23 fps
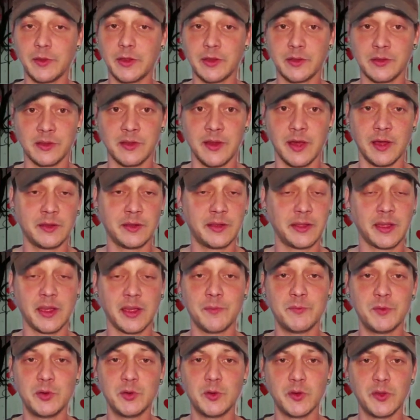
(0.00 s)
It's not like
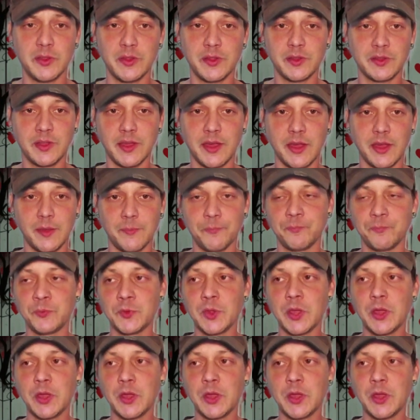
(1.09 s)
I'm new to this game.